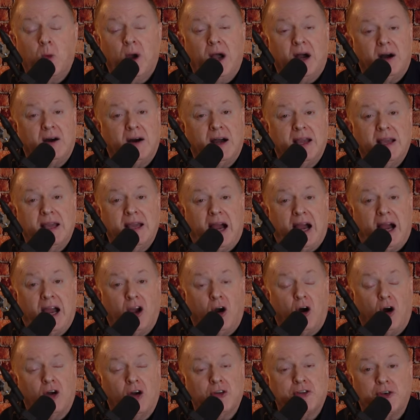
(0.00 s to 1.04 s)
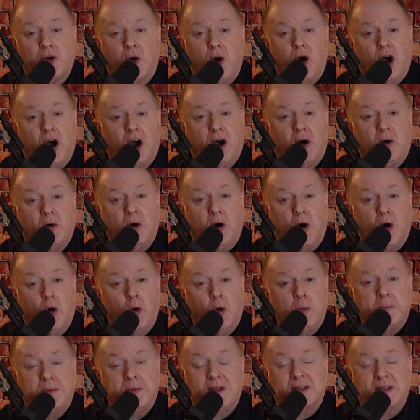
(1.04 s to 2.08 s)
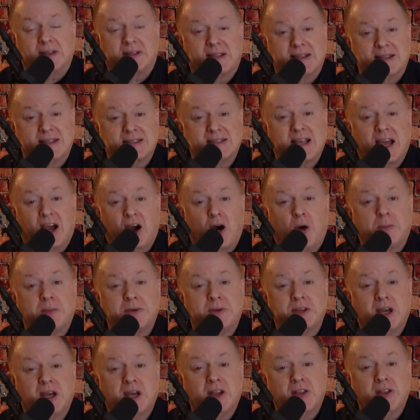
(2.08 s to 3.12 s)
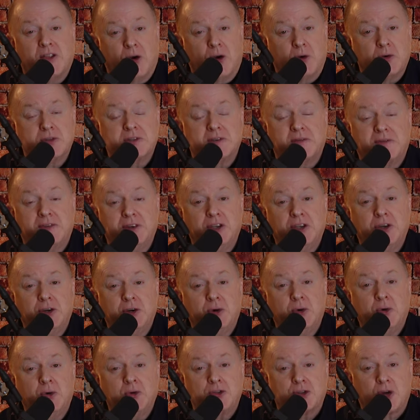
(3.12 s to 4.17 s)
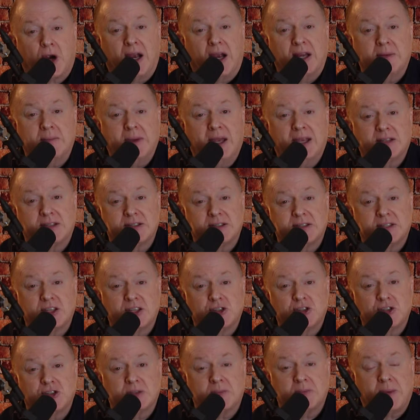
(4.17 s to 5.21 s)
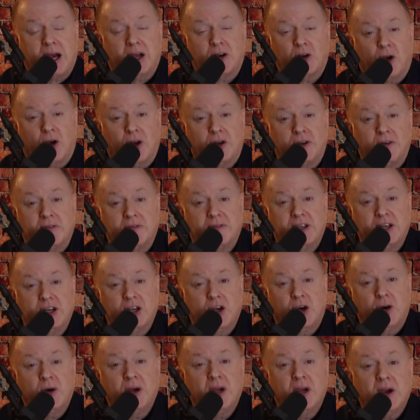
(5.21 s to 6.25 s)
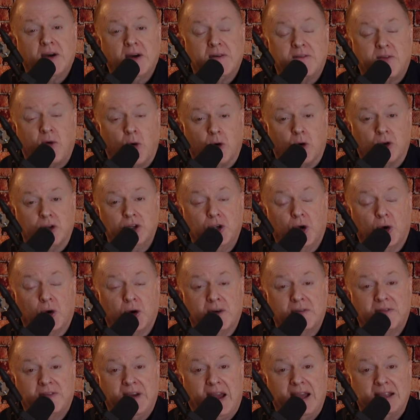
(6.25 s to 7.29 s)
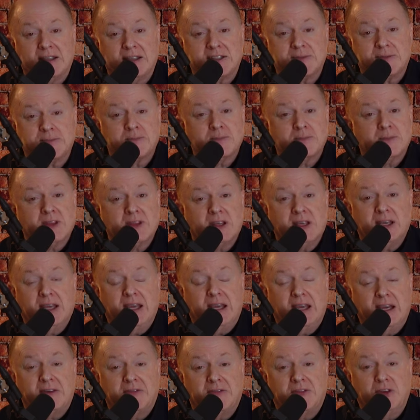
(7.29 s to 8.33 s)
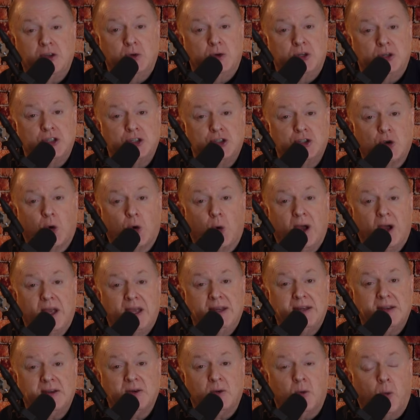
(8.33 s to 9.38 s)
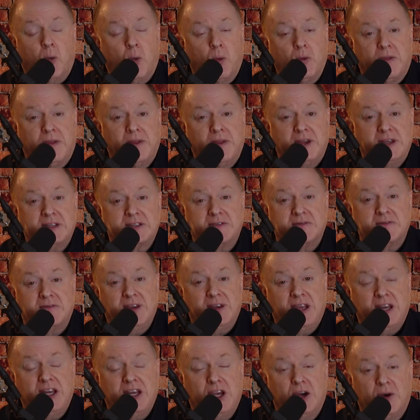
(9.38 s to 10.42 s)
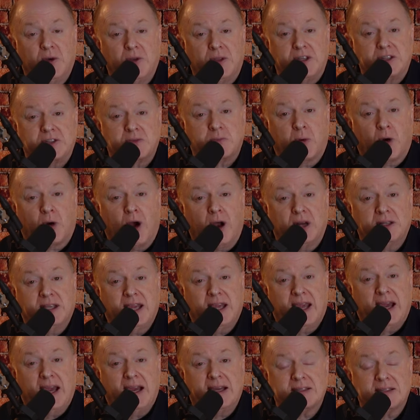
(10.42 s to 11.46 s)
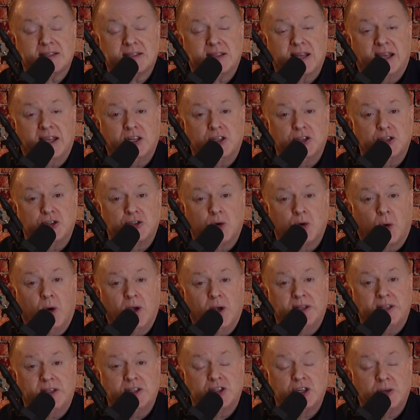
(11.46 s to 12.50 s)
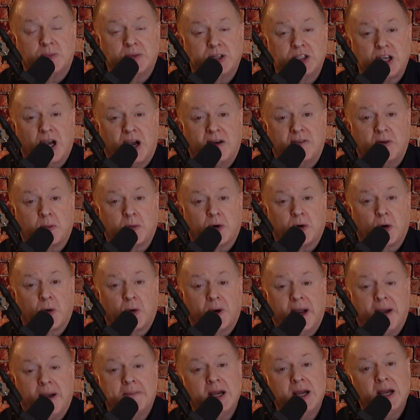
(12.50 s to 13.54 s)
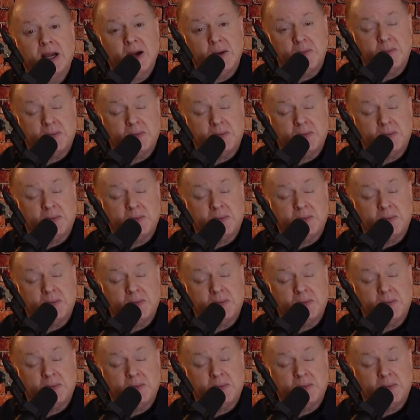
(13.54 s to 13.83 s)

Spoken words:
Well, I also hope that this helped those of you trying to make decisions about audio video for your events. If you enjoyed this video, this broadcast, and enjoyed the Jim and Java program,